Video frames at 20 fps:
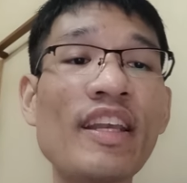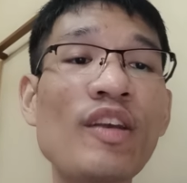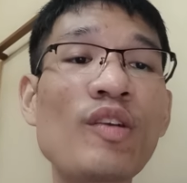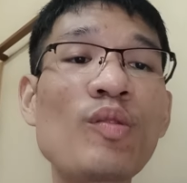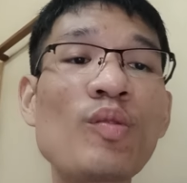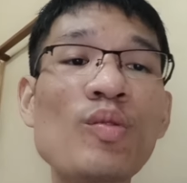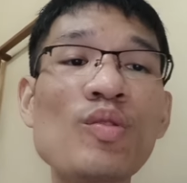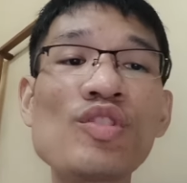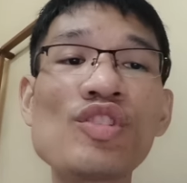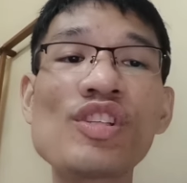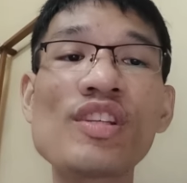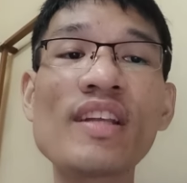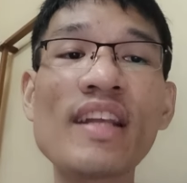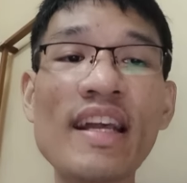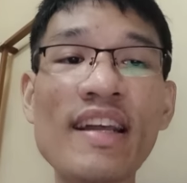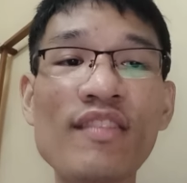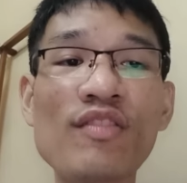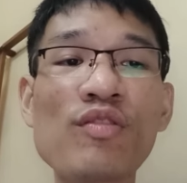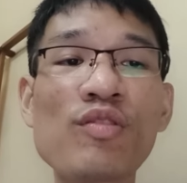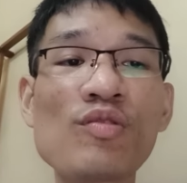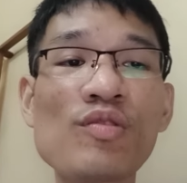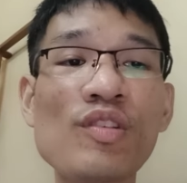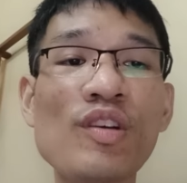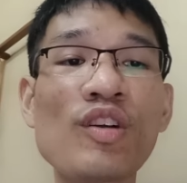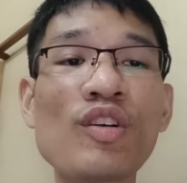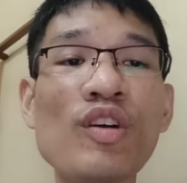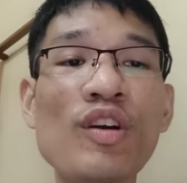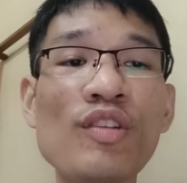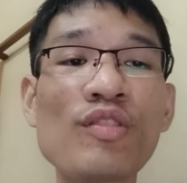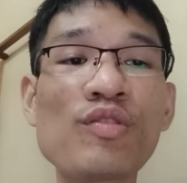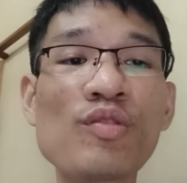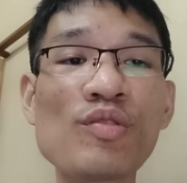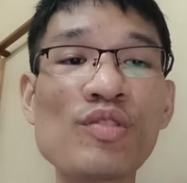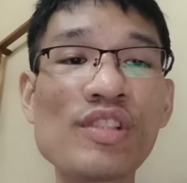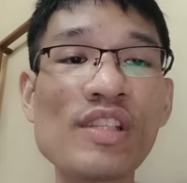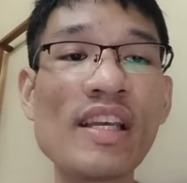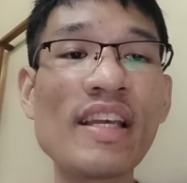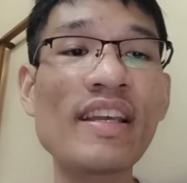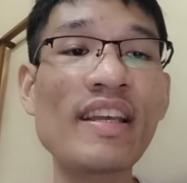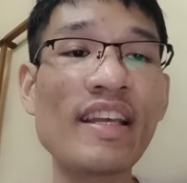inclusion and
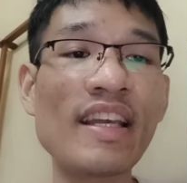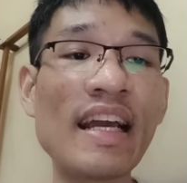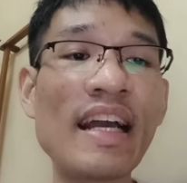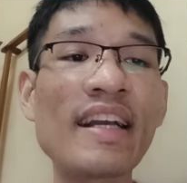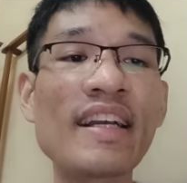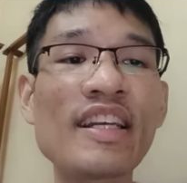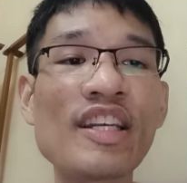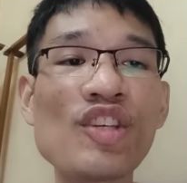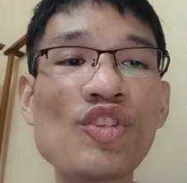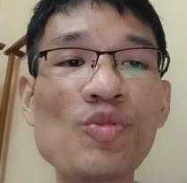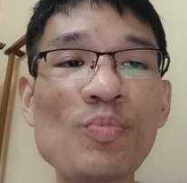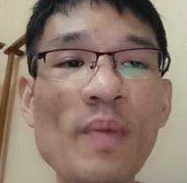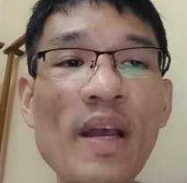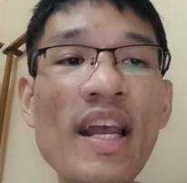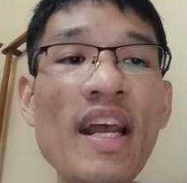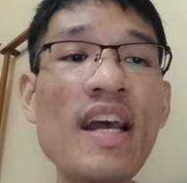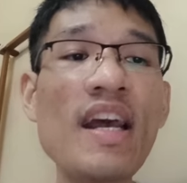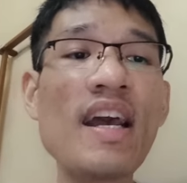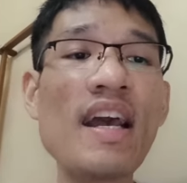social engagement